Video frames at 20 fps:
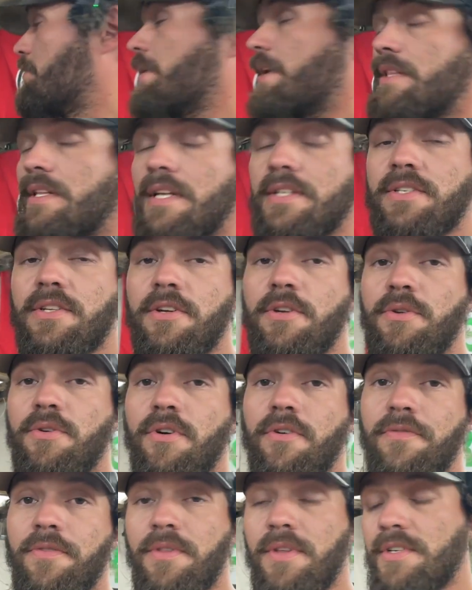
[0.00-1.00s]
think that's going to do
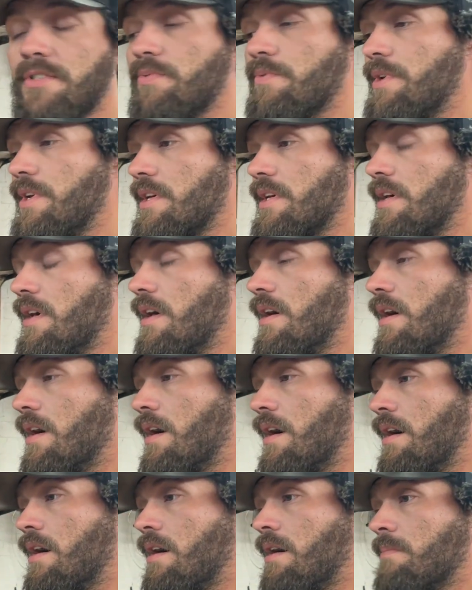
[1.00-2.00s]
it for this week.
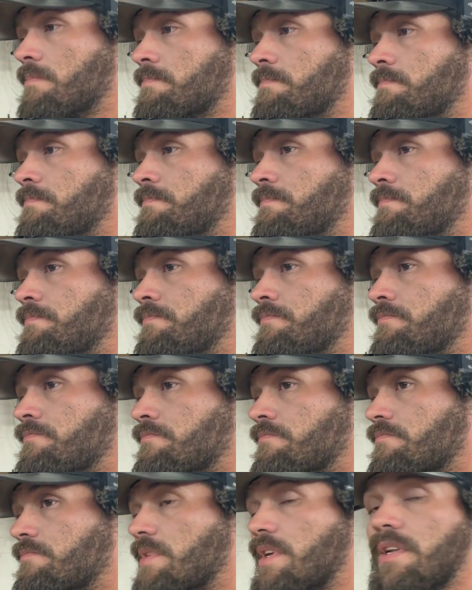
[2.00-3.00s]

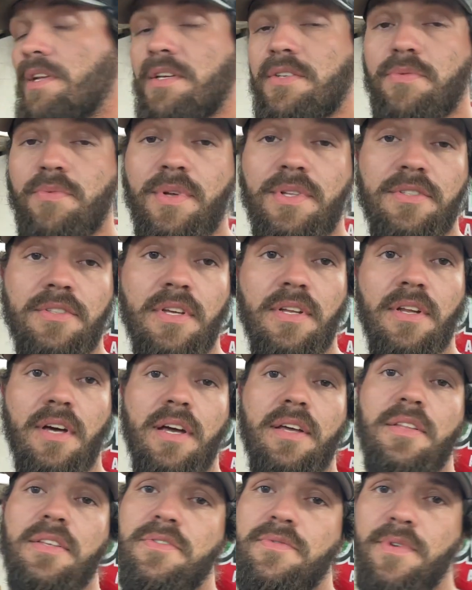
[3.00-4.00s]
It is Wednesday
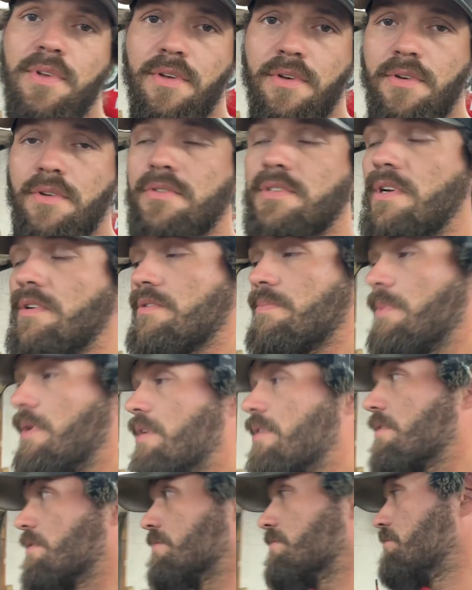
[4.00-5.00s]
night. This video goes out
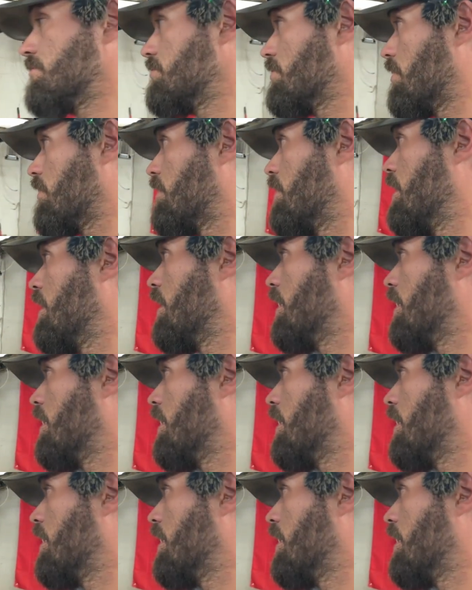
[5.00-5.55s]
tomorrow. So